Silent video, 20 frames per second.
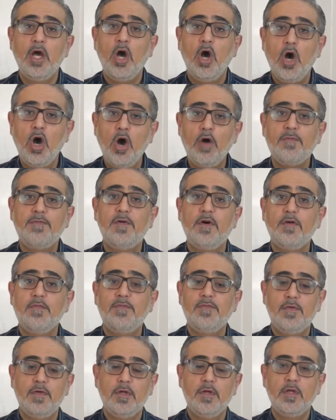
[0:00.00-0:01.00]
off
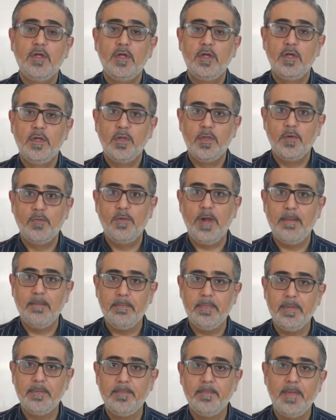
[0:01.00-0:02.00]
of the
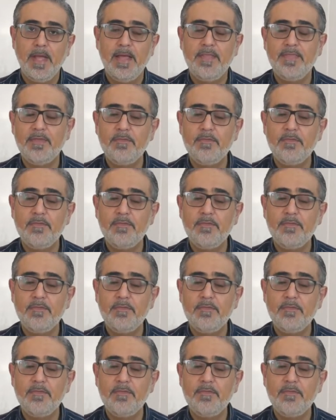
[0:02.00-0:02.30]
rump. And